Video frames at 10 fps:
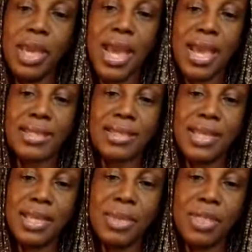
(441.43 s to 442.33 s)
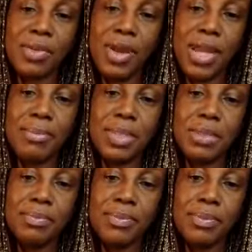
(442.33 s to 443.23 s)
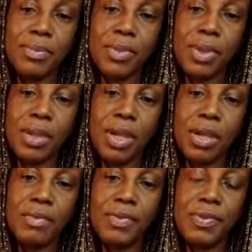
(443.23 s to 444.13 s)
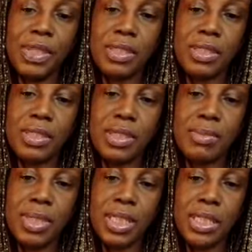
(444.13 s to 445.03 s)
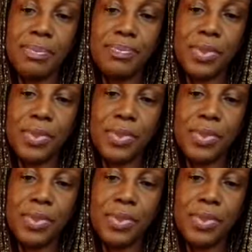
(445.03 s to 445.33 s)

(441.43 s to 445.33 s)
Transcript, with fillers: has 10 milligrams of CBD,